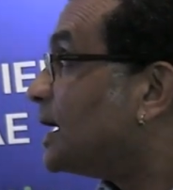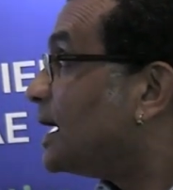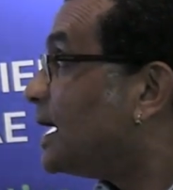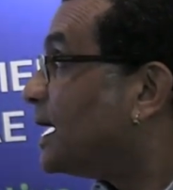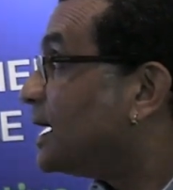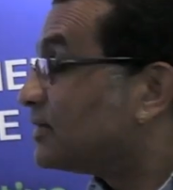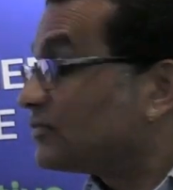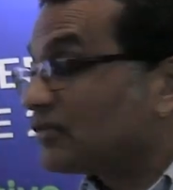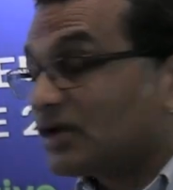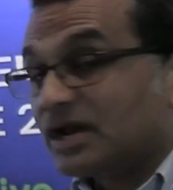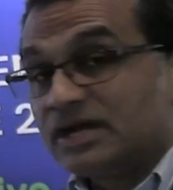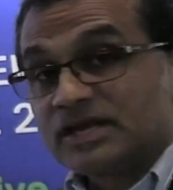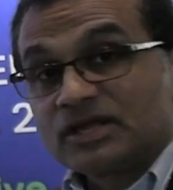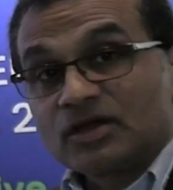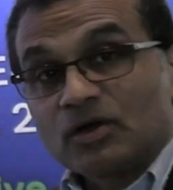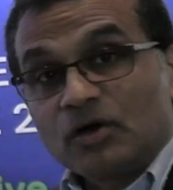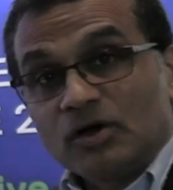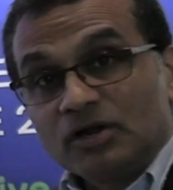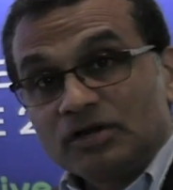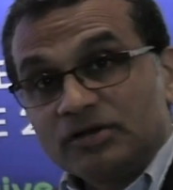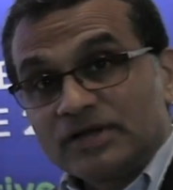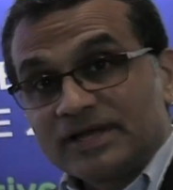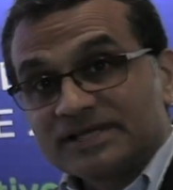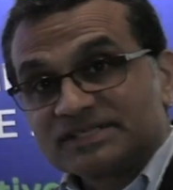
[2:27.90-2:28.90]
and running
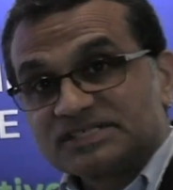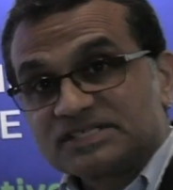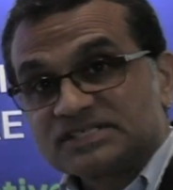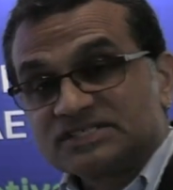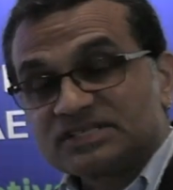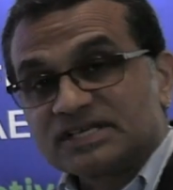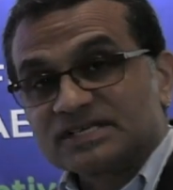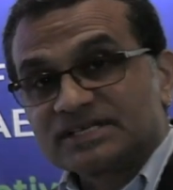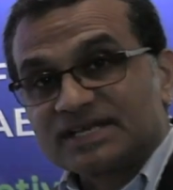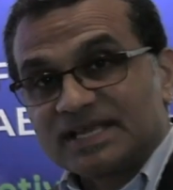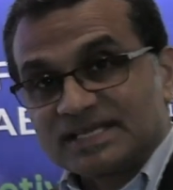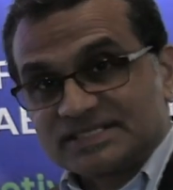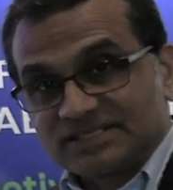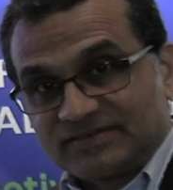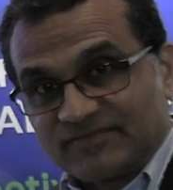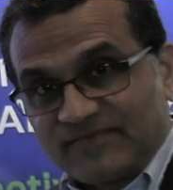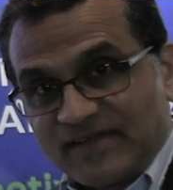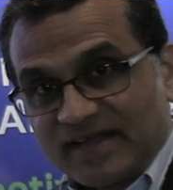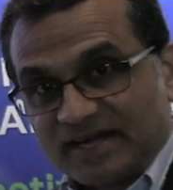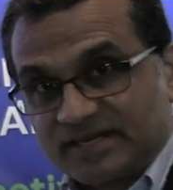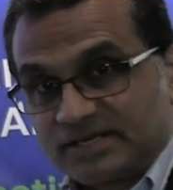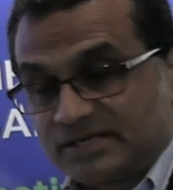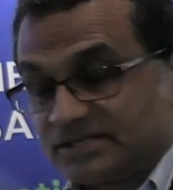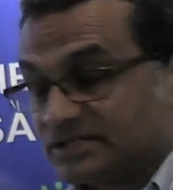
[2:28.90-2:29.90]
all your existing test
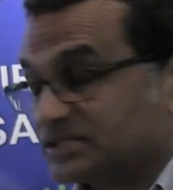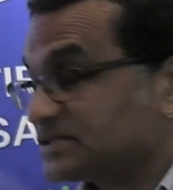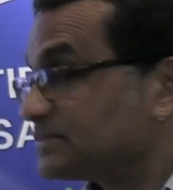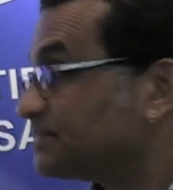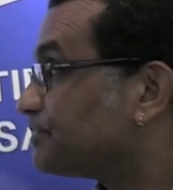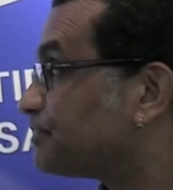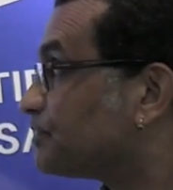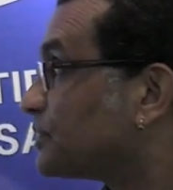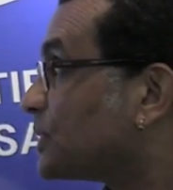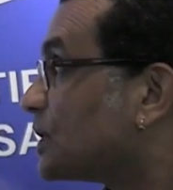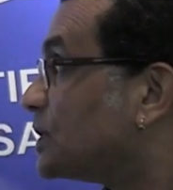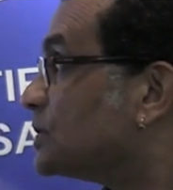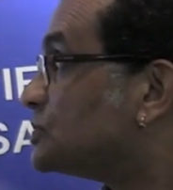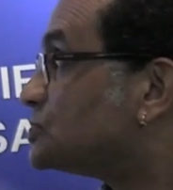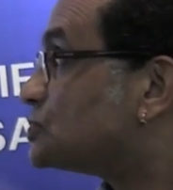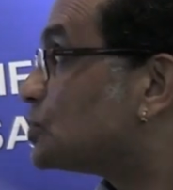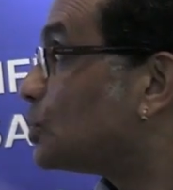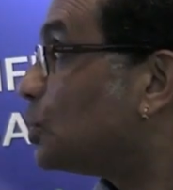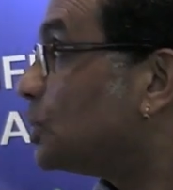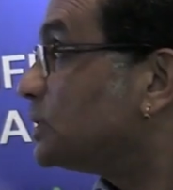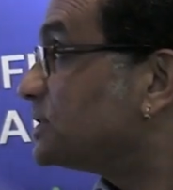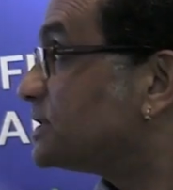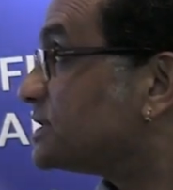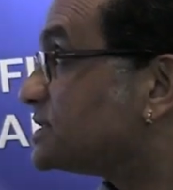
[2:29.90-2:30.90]
vectors.
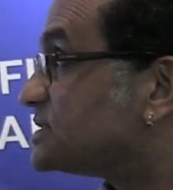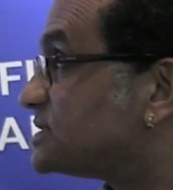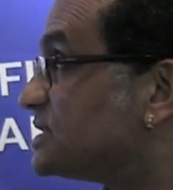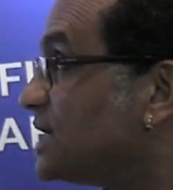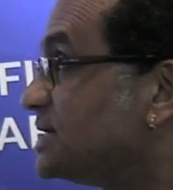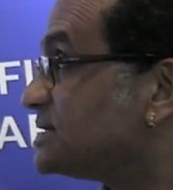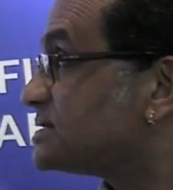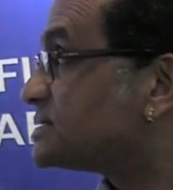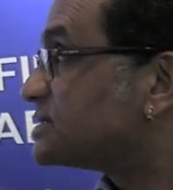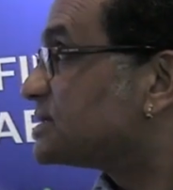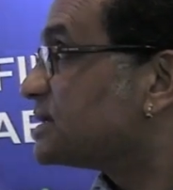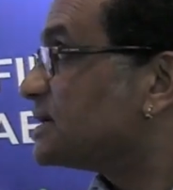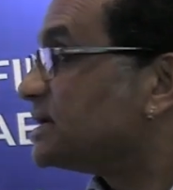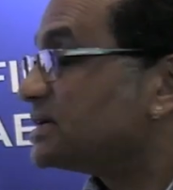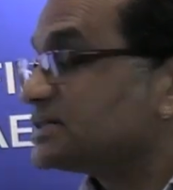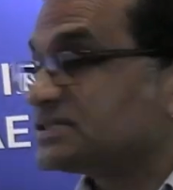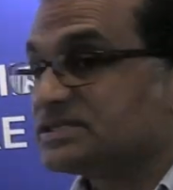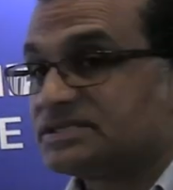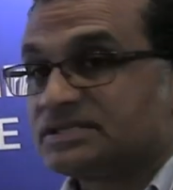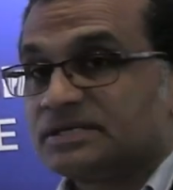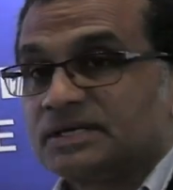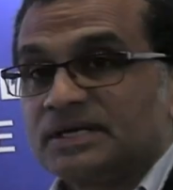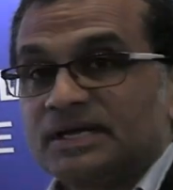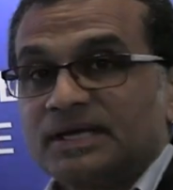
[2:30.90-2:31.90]
So what this does
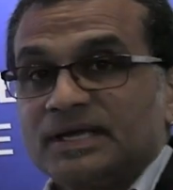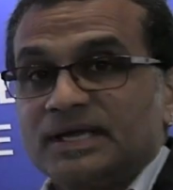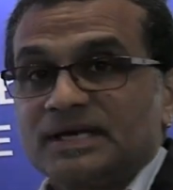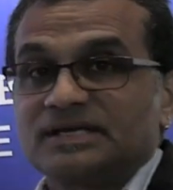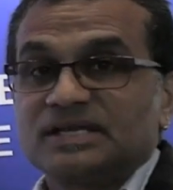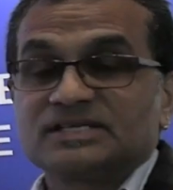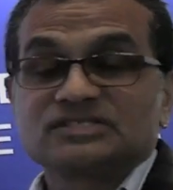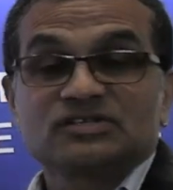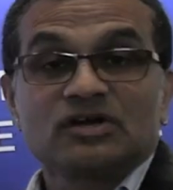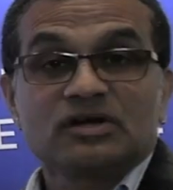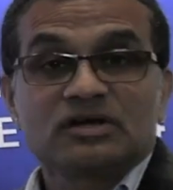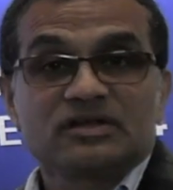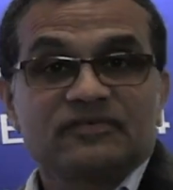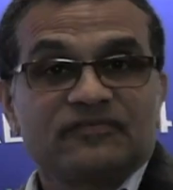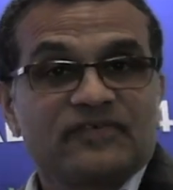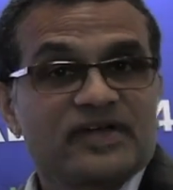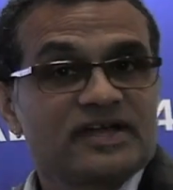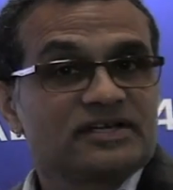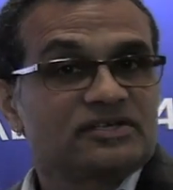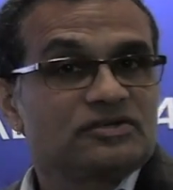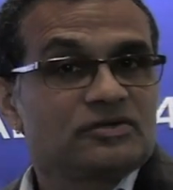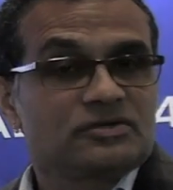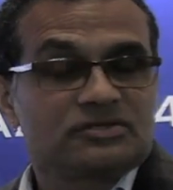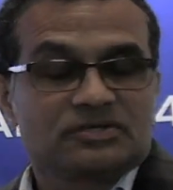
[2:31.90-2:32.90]
is it does not
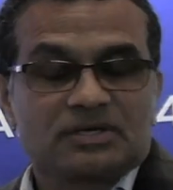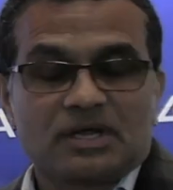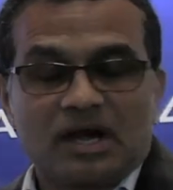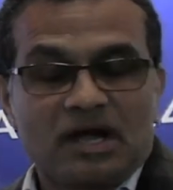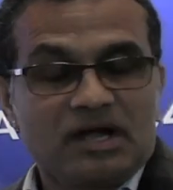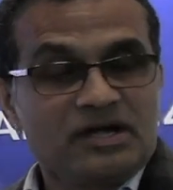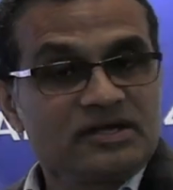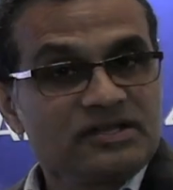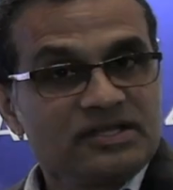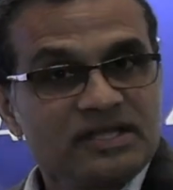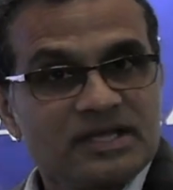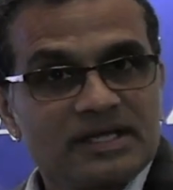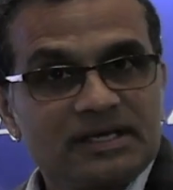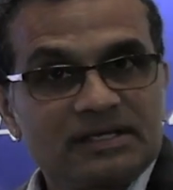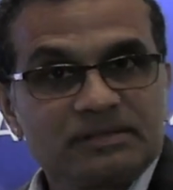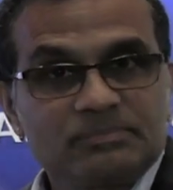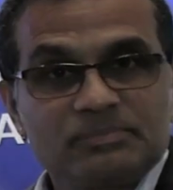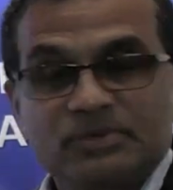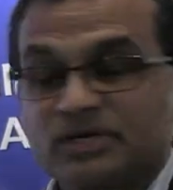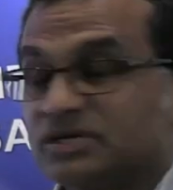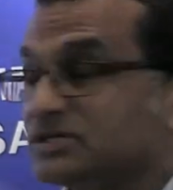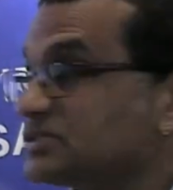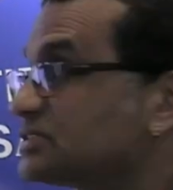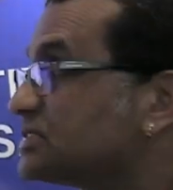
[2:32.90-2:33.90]
affect your
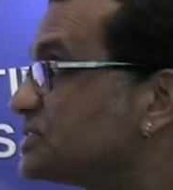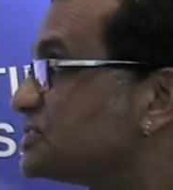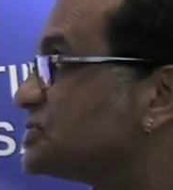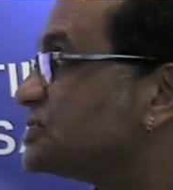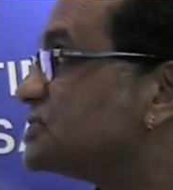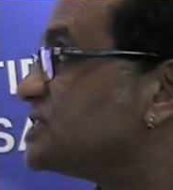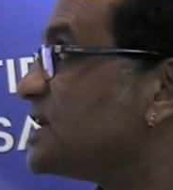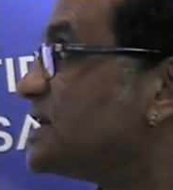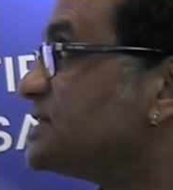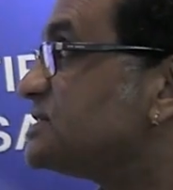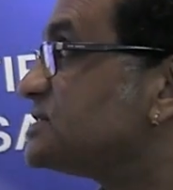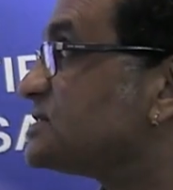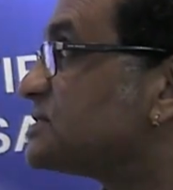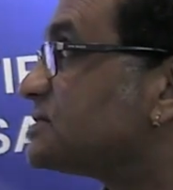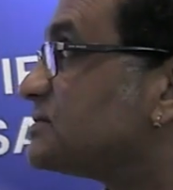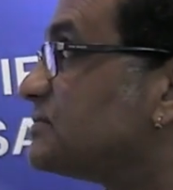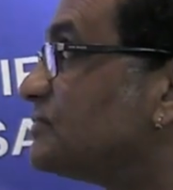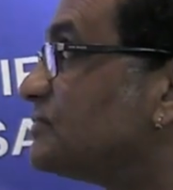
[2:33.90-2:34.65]
RTL because it's just